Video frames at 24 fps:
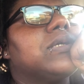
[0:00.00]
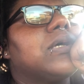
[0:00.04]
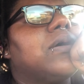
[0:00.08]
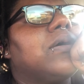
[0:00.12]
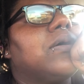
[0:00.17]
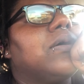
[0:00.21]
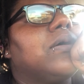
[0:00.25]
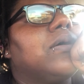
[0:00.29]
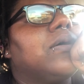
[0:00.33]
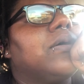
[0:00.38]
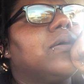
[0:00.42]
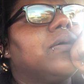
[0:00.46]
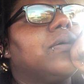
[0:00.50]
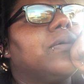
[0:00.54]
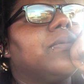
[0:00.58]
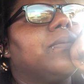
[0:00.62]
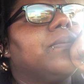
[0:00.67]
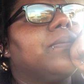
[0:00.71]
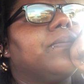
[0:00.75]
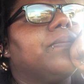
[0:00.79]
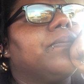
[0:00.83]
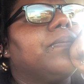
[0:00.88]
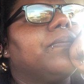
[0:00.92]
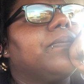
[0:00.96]

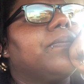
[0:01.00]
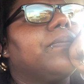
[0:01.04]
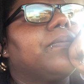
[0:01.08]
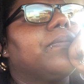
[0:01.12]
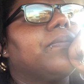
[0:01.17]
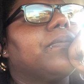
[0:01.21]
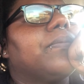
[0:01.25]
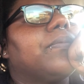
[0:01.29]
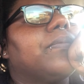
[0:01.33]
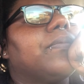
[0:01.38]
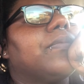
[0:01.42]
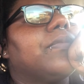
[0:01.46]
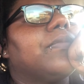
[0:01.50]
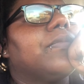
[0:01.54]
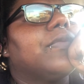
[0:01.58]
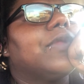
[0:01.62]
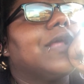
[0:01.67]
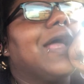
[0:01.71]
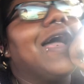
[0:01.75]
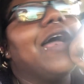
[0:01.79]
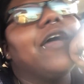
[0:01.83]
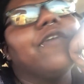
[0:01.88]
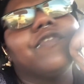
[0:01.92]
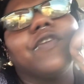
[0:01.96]
I
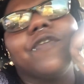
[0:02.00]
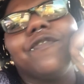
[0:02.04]
have